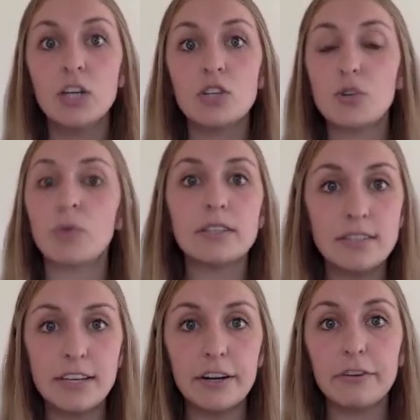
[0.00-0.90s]
So
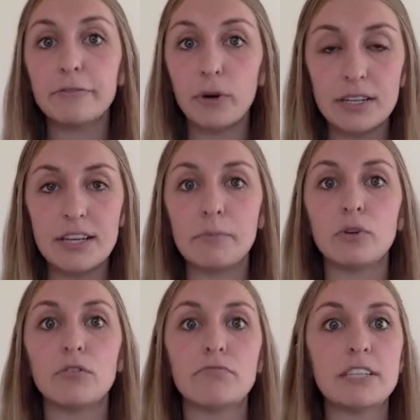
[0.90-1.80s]
consider, for
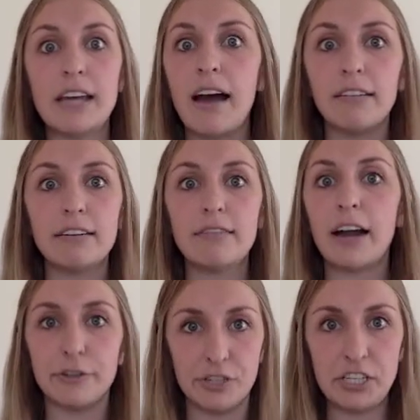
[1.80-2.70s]
example, the talent
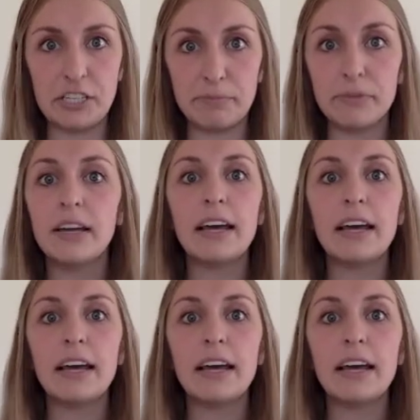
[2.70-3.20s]
on your team.